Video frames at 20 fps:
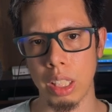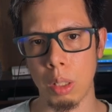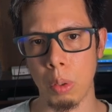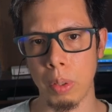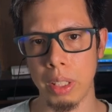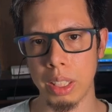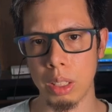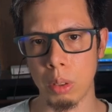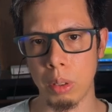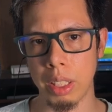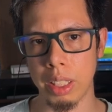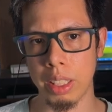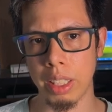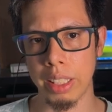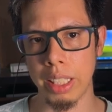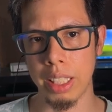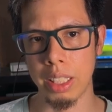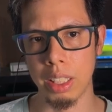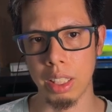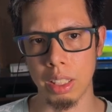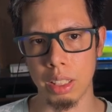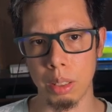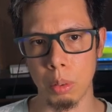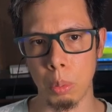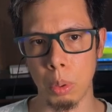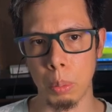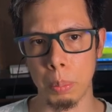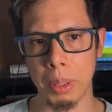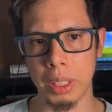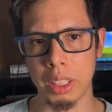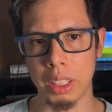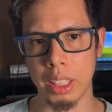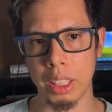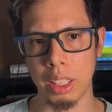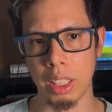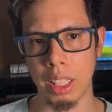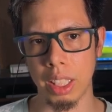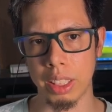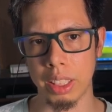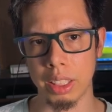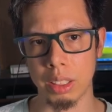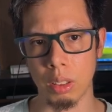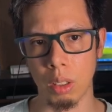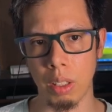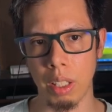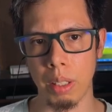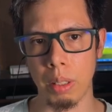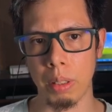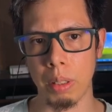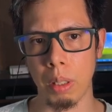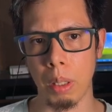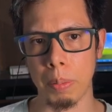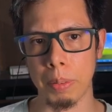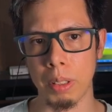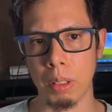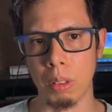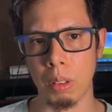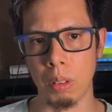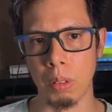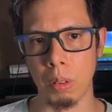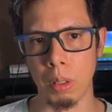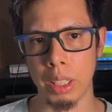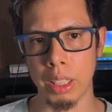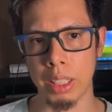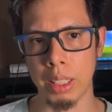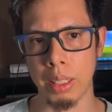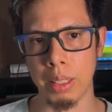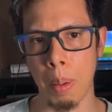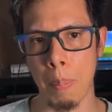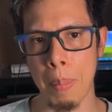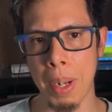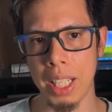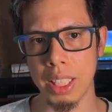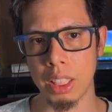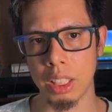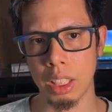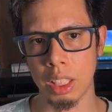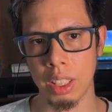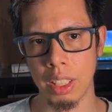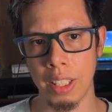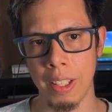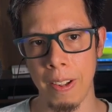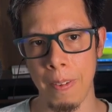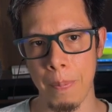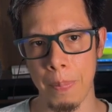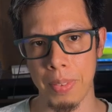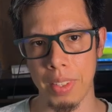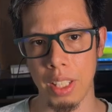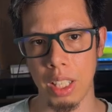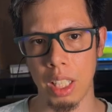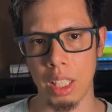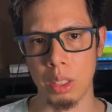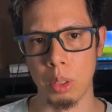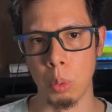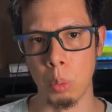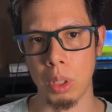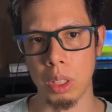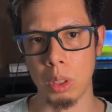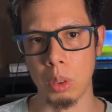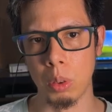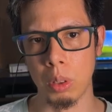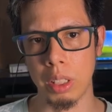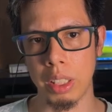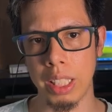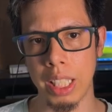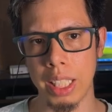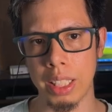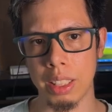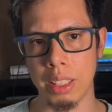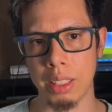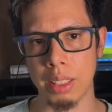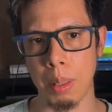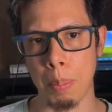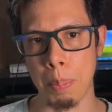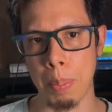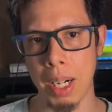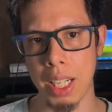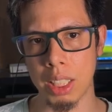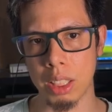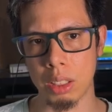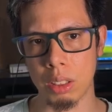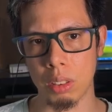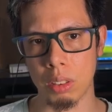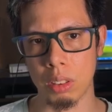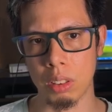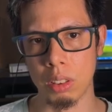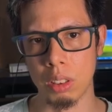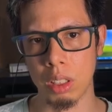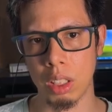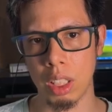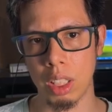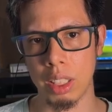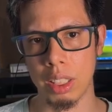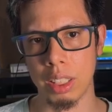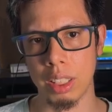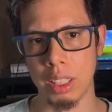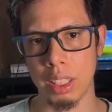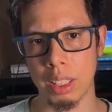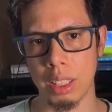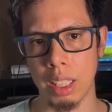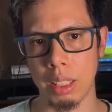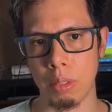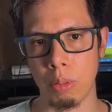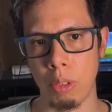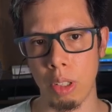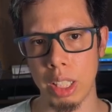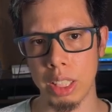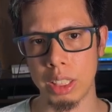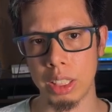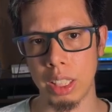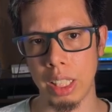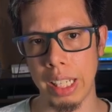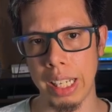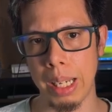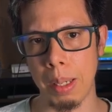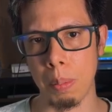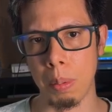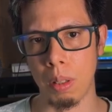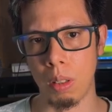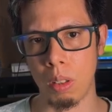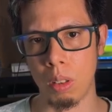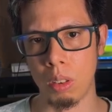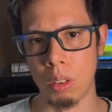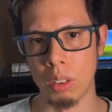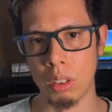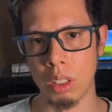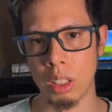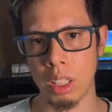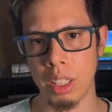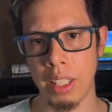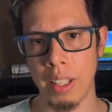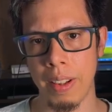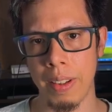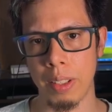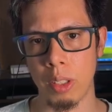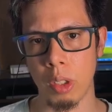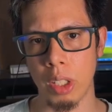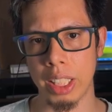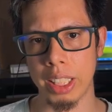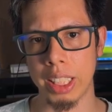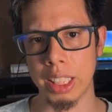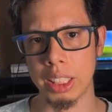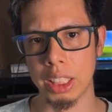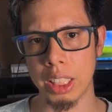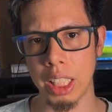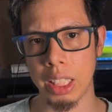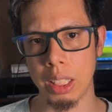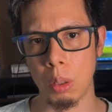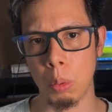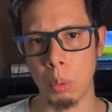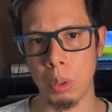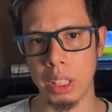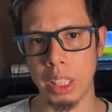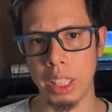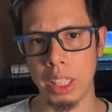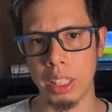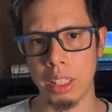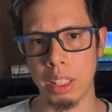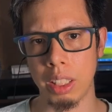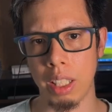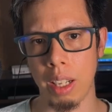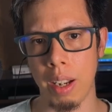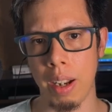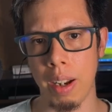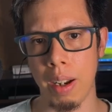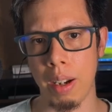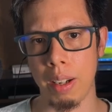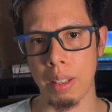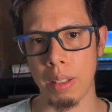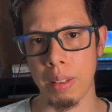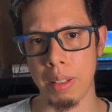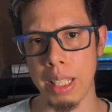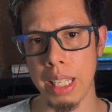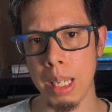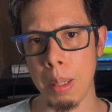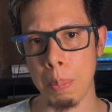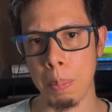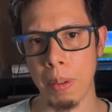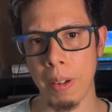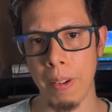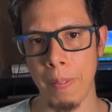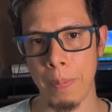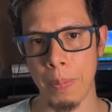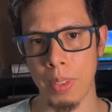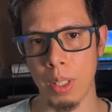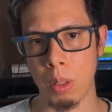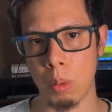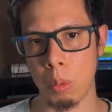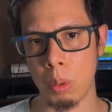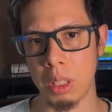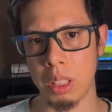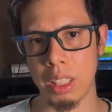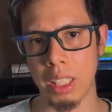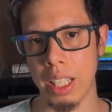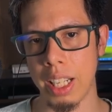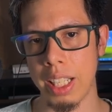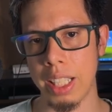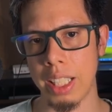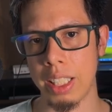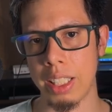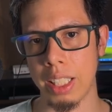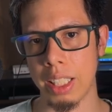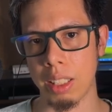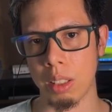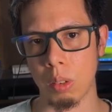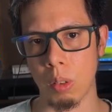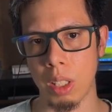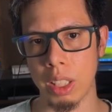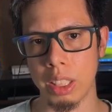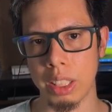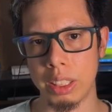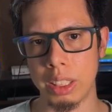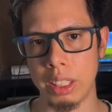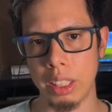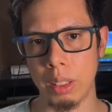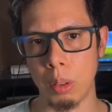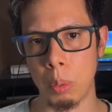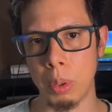So the query to get the data it will be like this. Okay, you have to create the match, and you want to get the person that first live on United States within deep with anything, right?